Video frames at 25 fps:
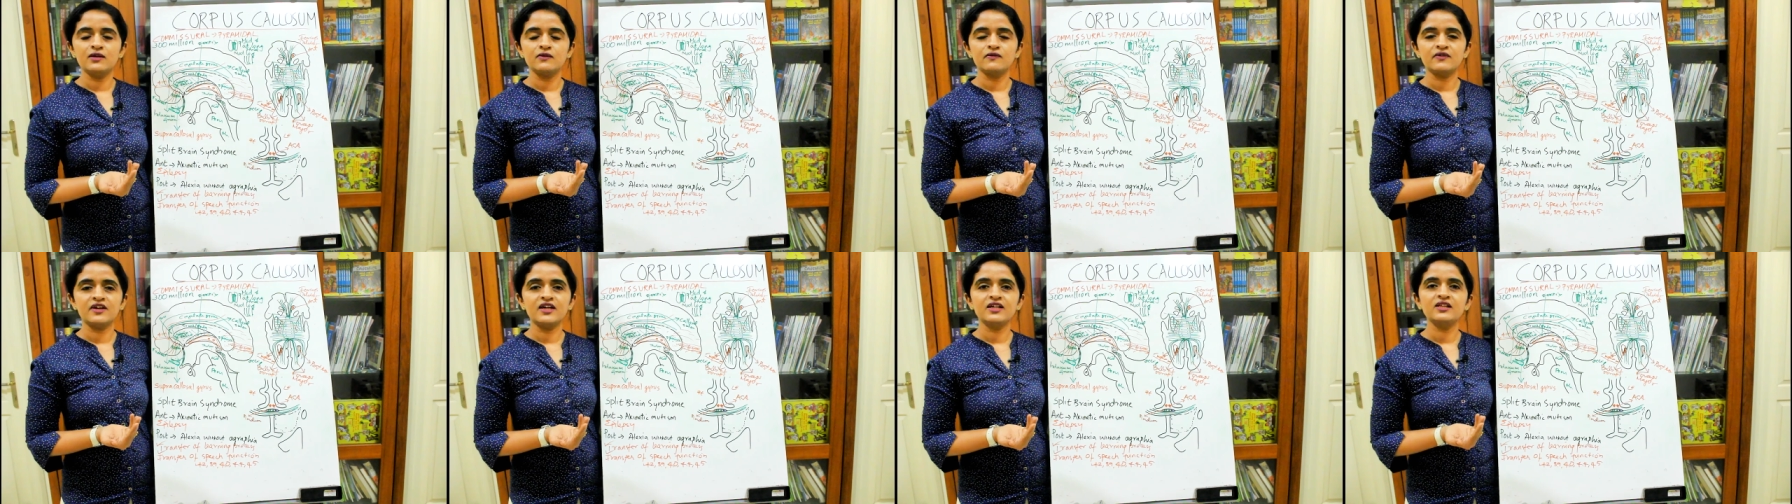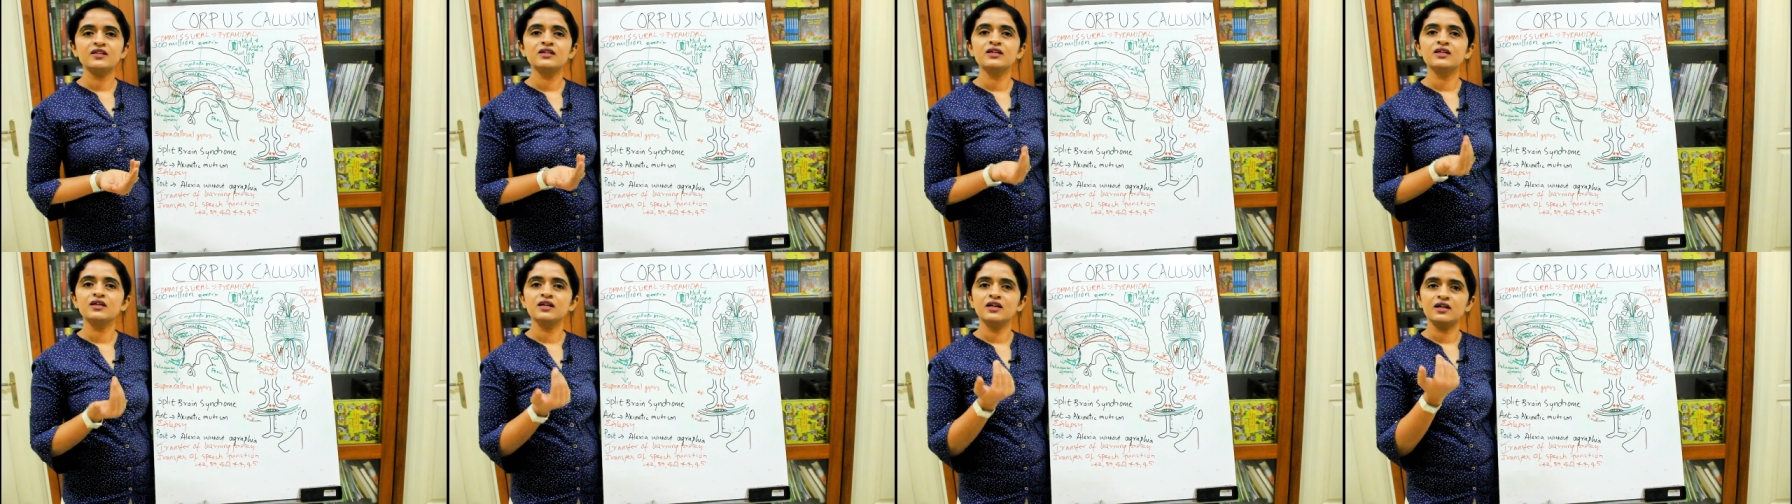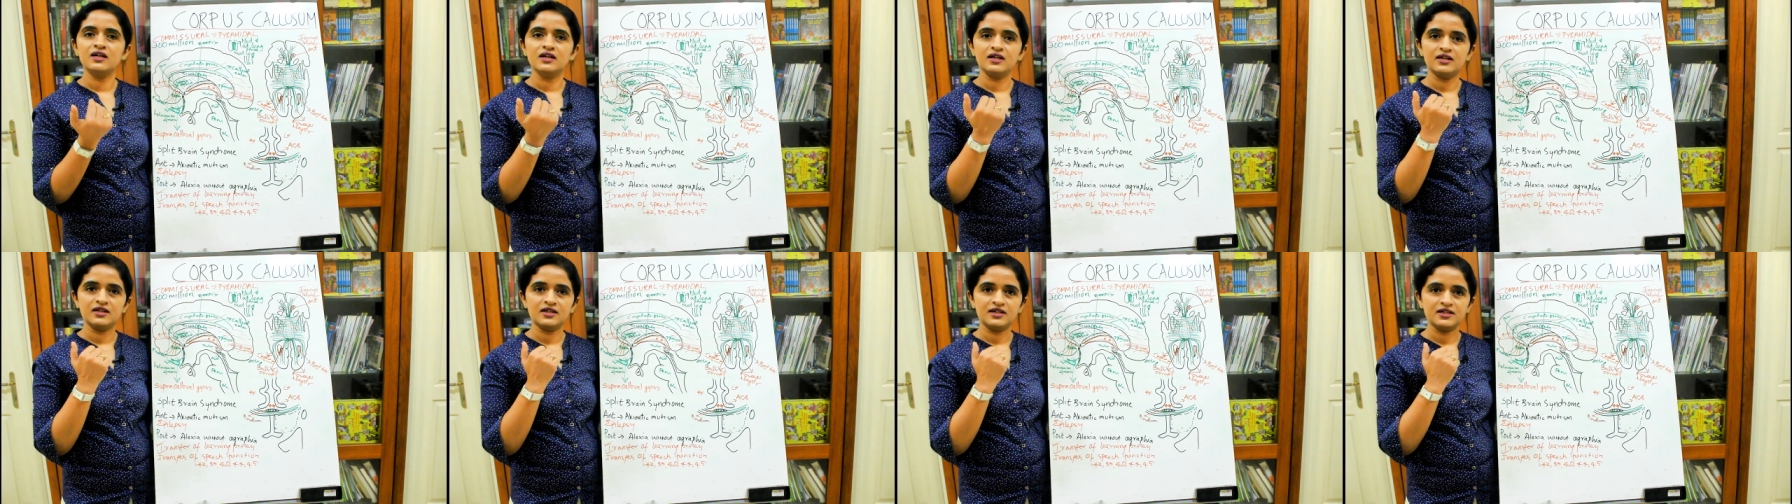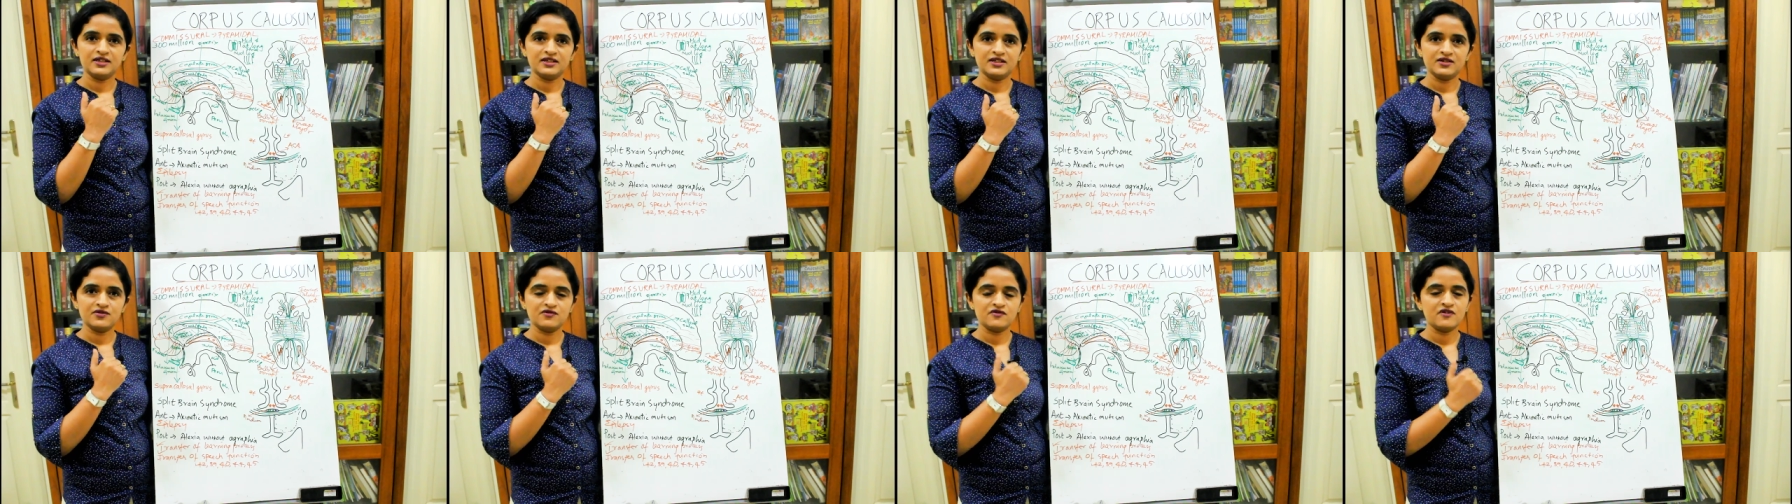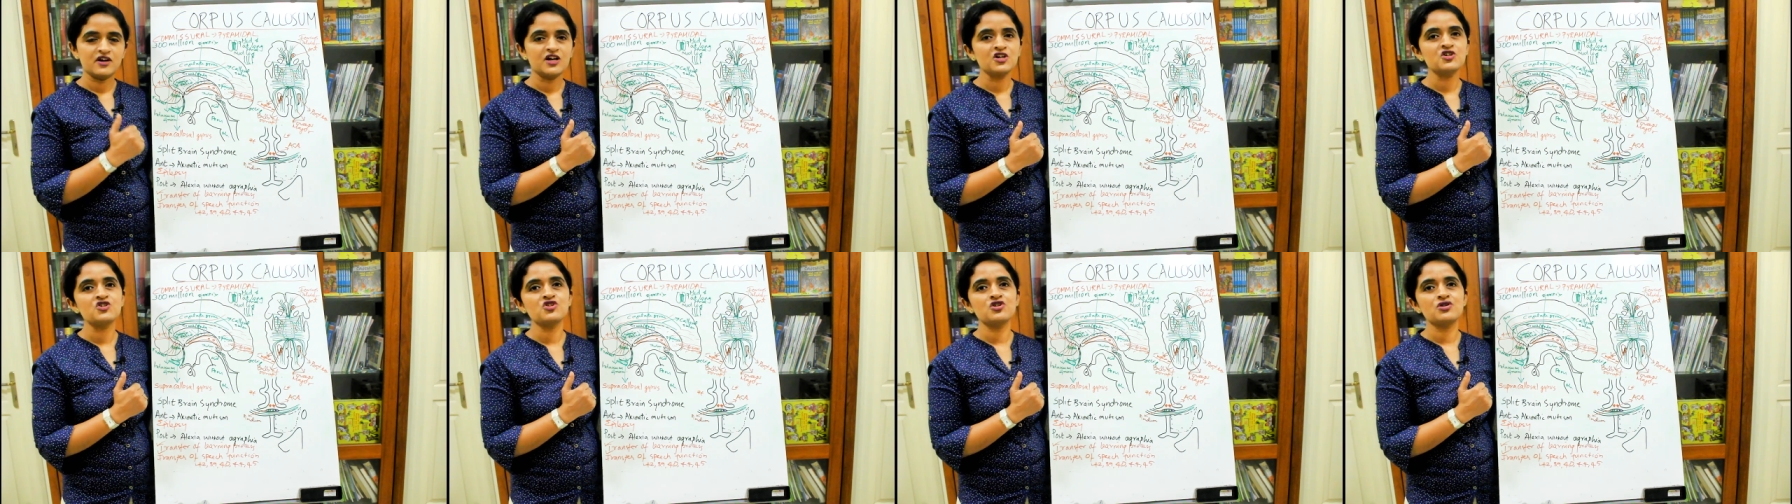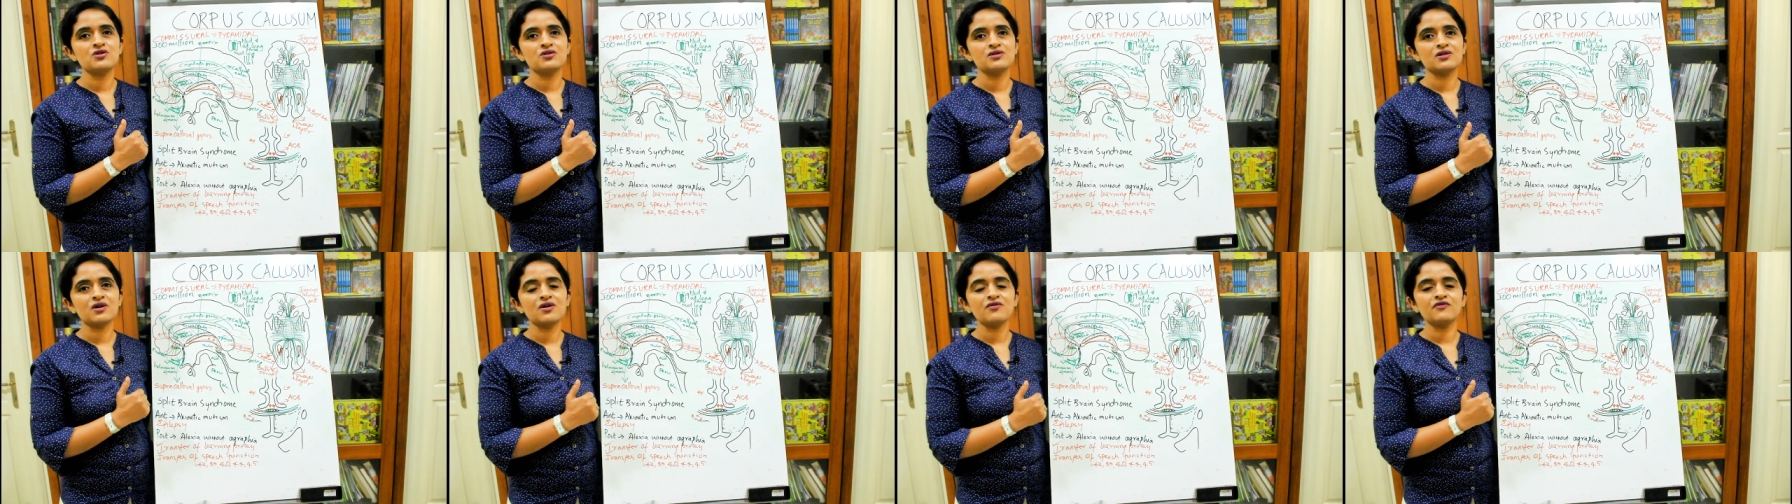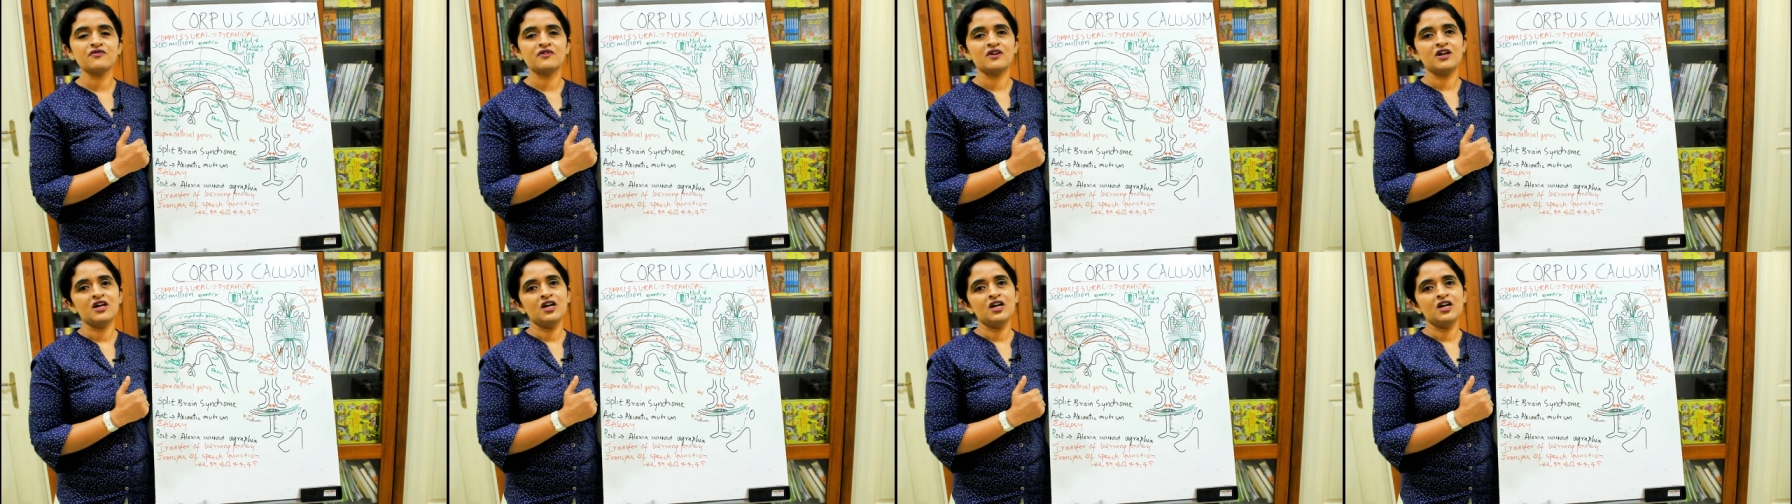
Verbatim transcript: with uh, the functions of